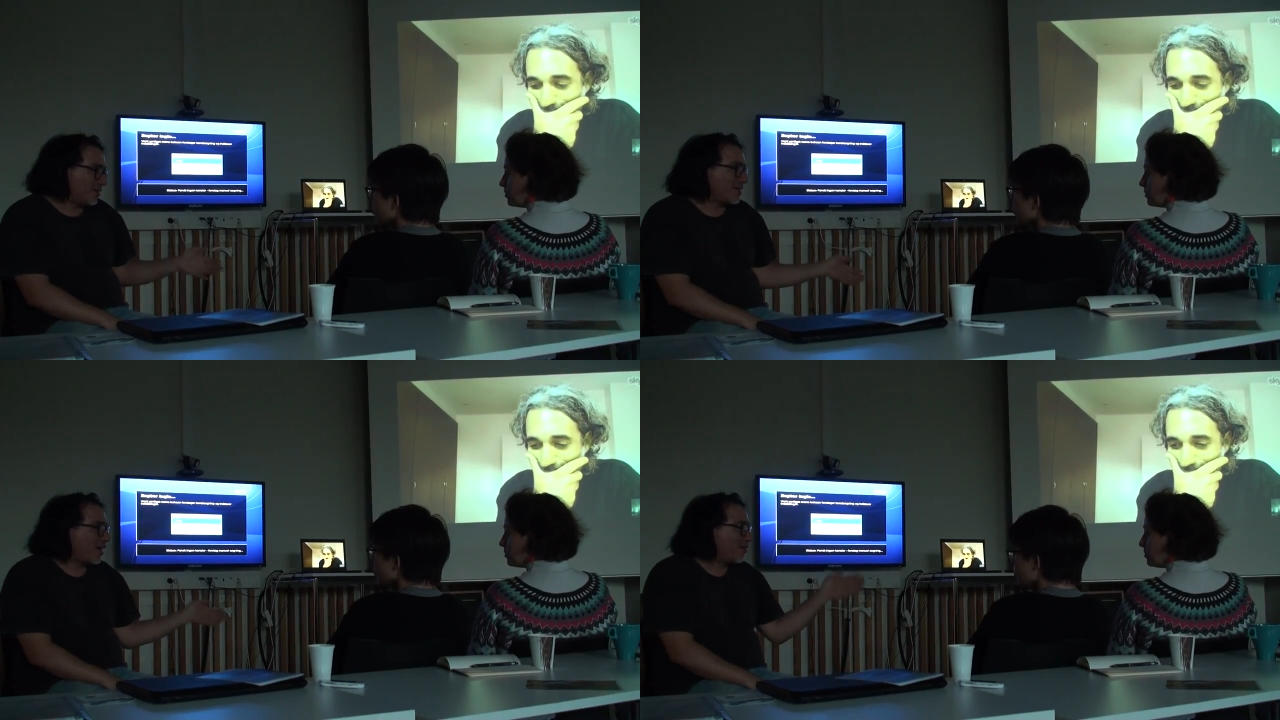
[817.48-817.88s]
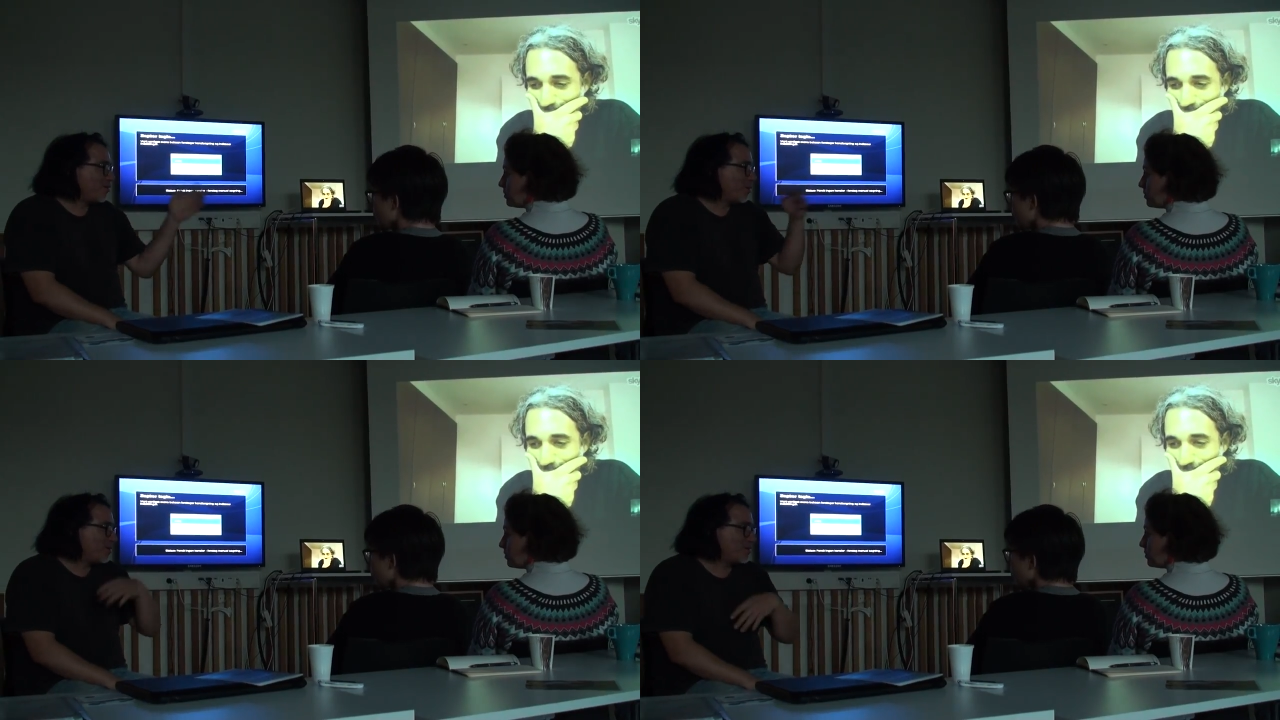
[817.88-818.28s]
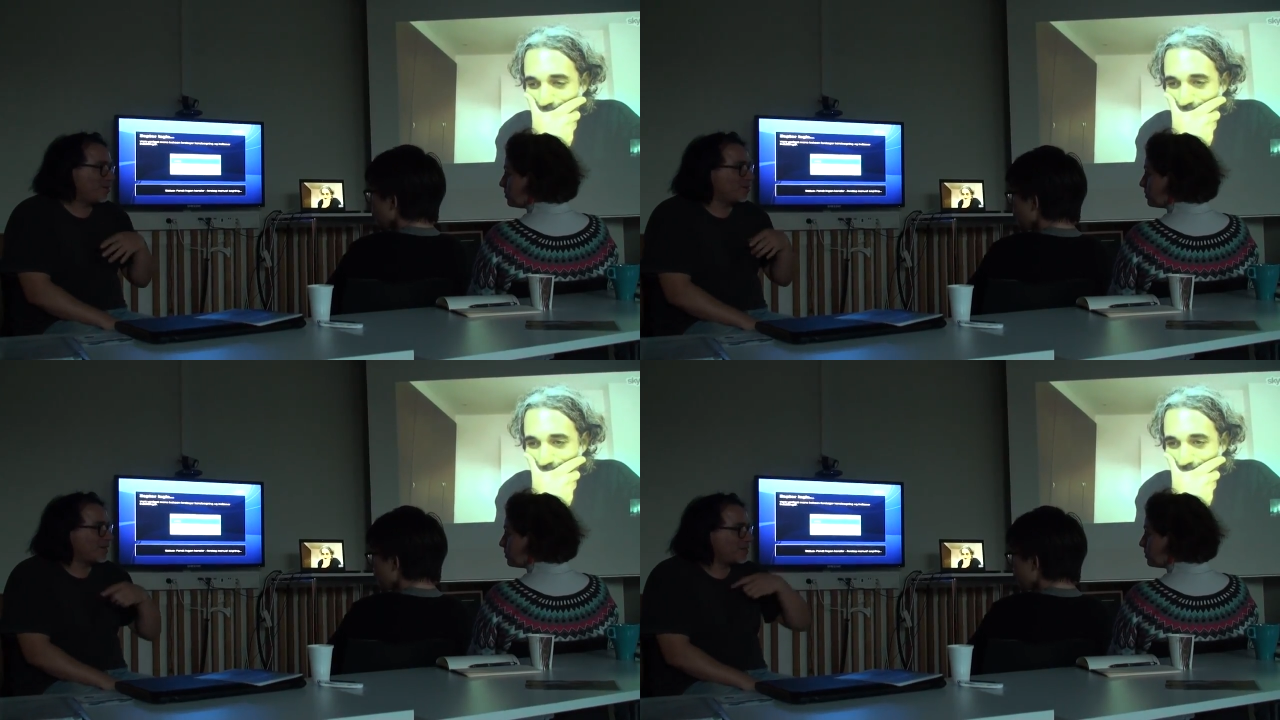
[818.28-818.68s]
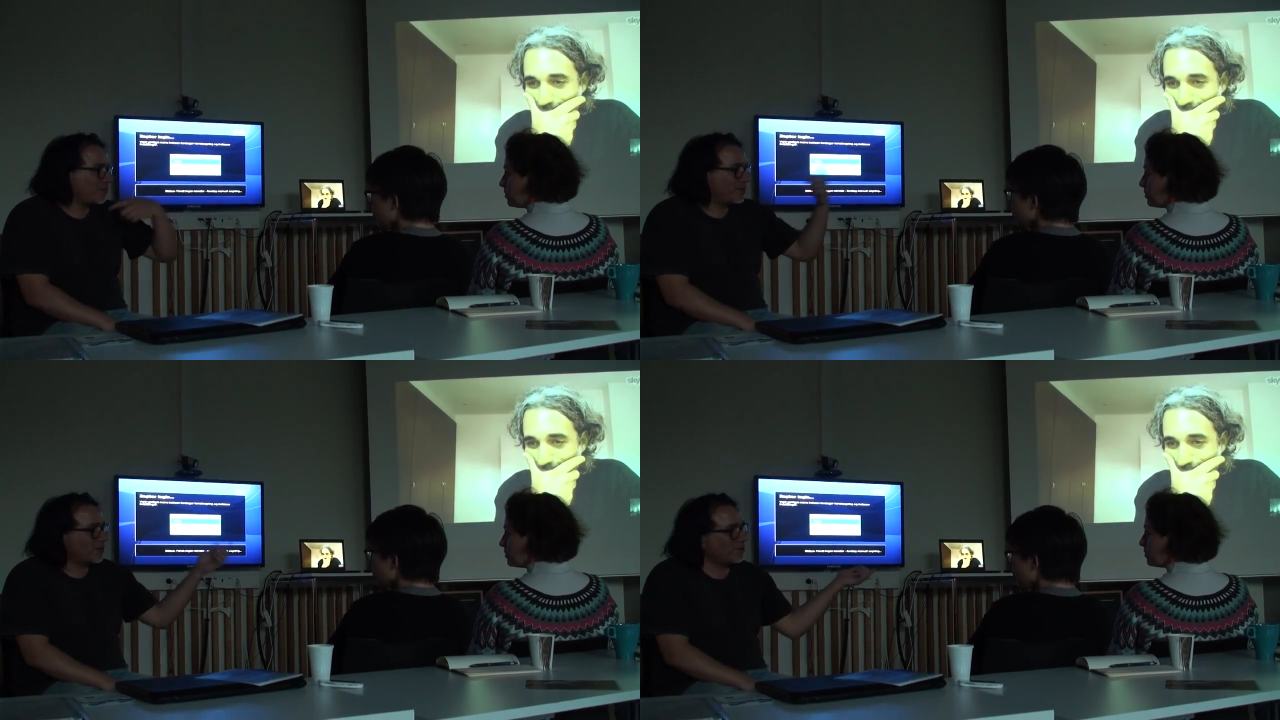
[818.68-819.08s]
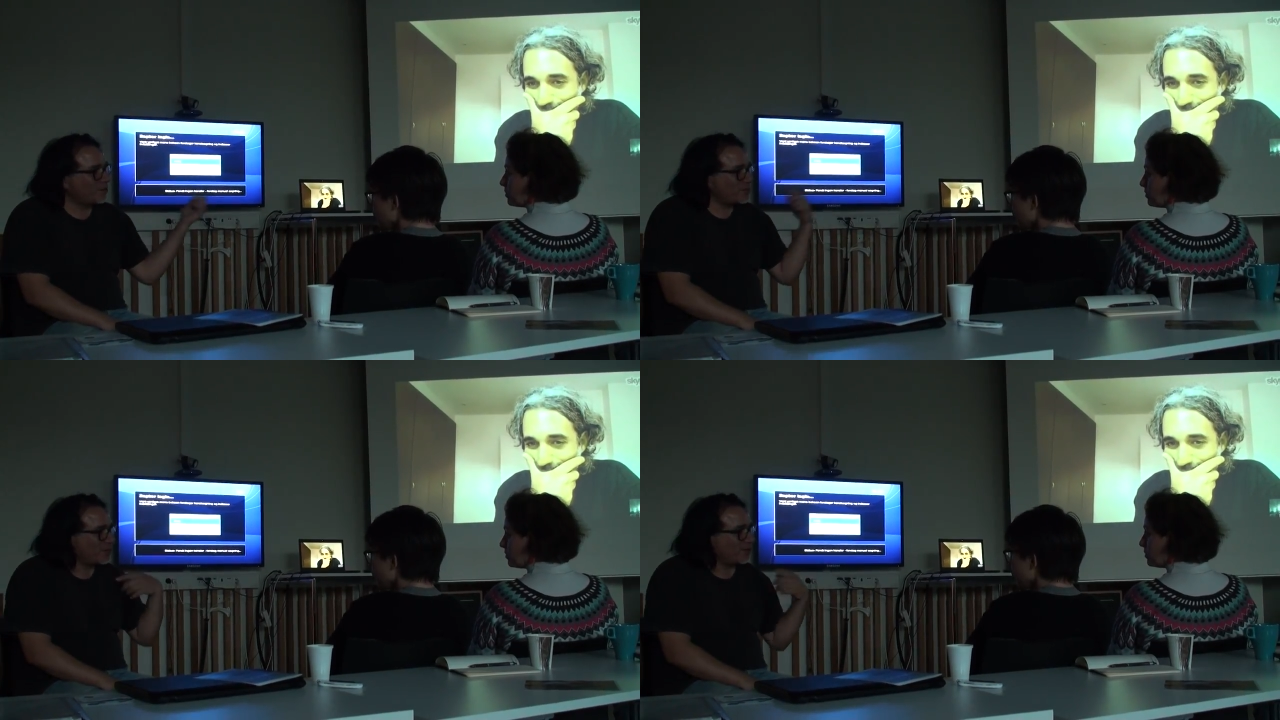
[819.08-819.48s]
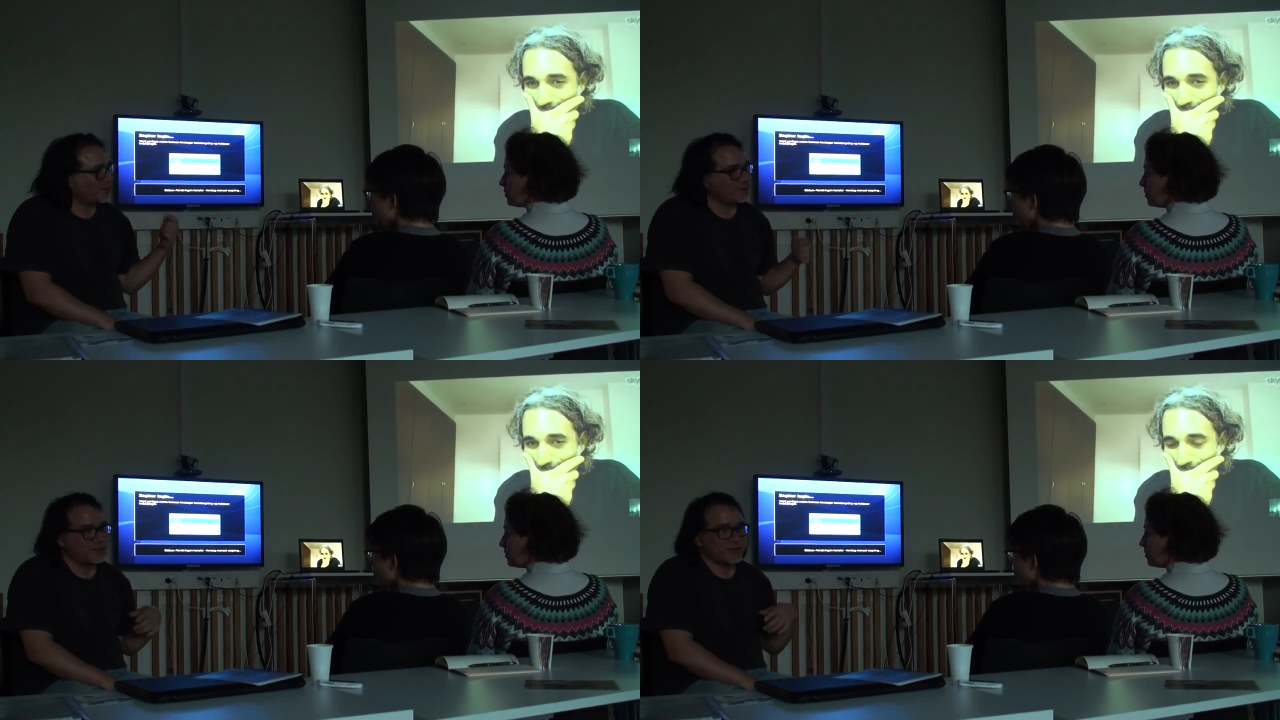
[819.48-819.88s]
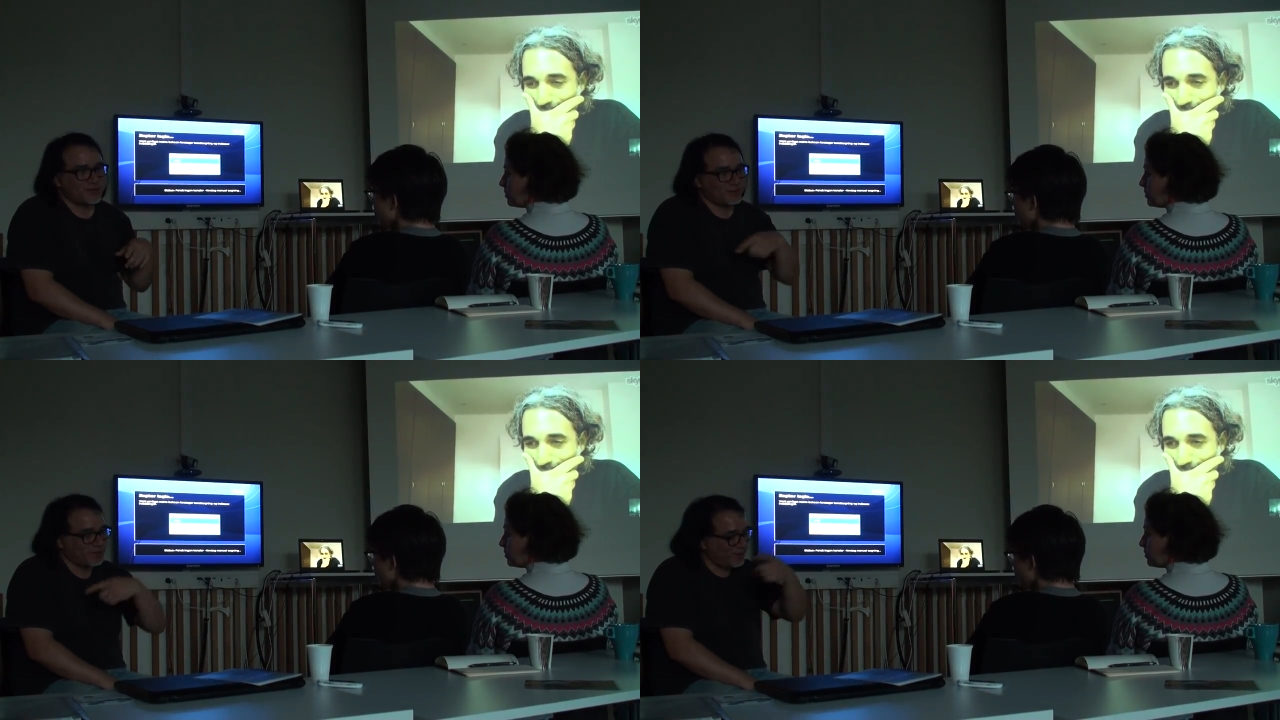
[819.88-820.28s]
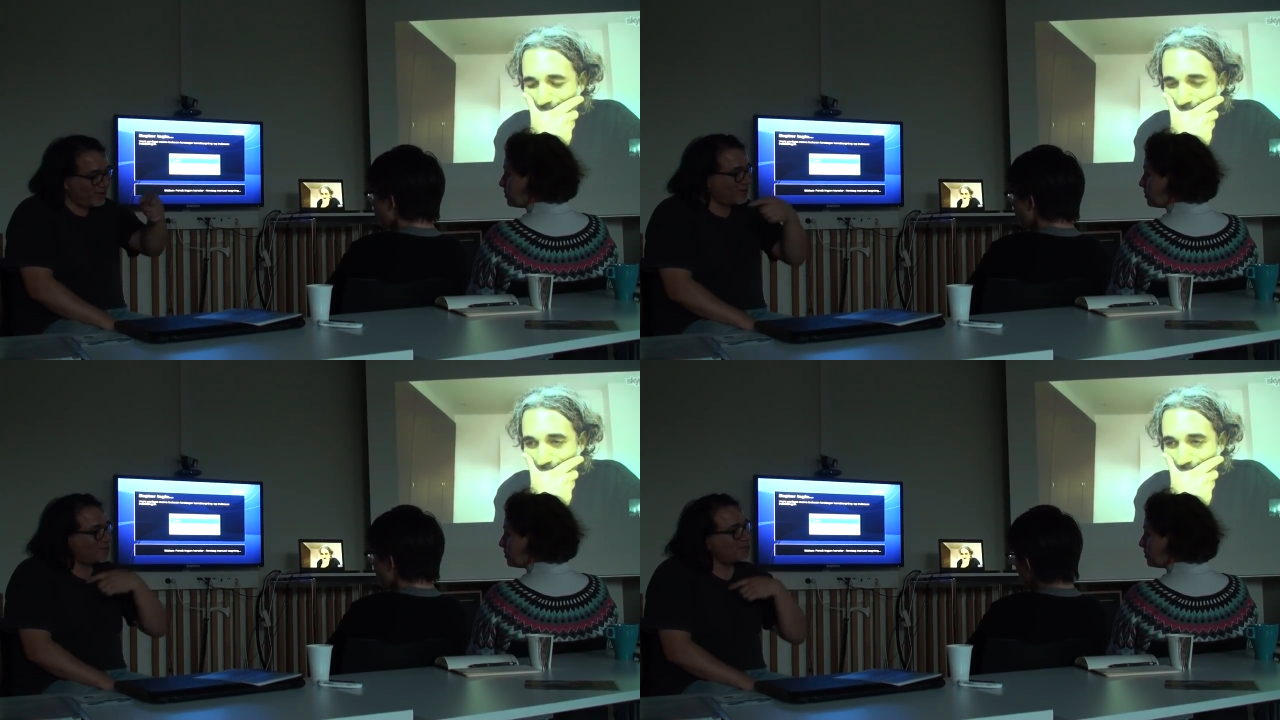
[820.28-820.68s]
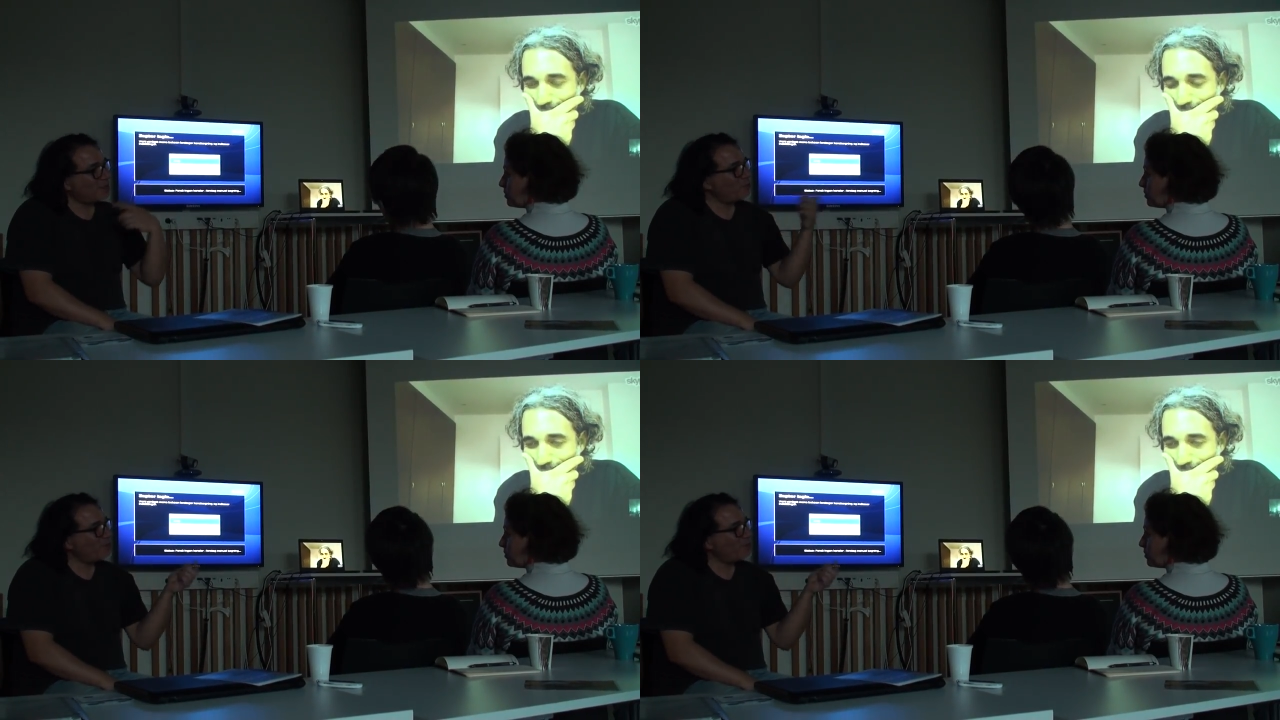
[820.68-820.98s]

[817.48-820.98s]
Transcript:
Speaker 1: To get everybody to use end-to-end encryption, two-step two-step